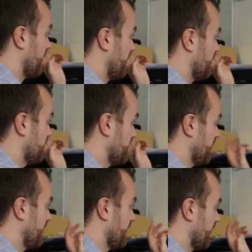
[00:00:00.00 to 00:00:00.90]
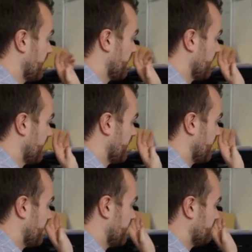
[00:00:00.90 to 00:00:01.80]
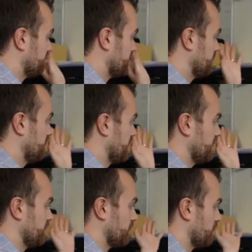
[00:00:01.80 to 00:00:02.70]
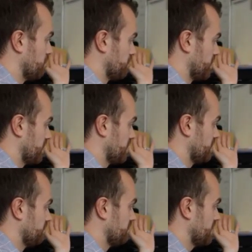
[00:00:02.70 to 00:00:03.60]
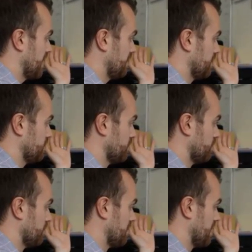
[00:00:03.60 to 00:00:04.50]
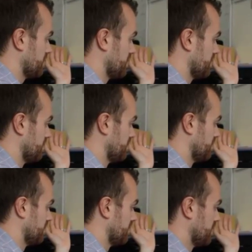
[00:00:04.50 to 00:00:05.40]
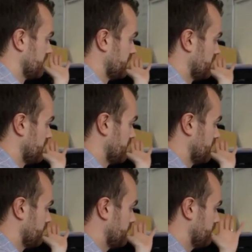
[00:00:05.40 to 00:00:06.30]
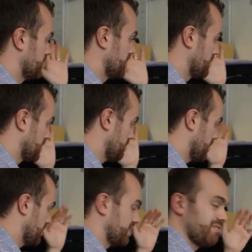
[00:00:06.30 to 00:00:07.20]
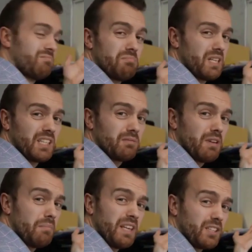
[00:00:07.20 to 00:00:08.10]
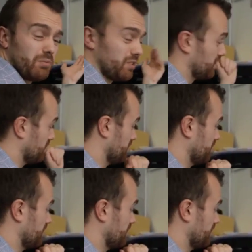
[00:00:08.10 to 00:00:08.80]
I've got here simply Tor project, download Tor for browser. 56 megabytes, a minute to install.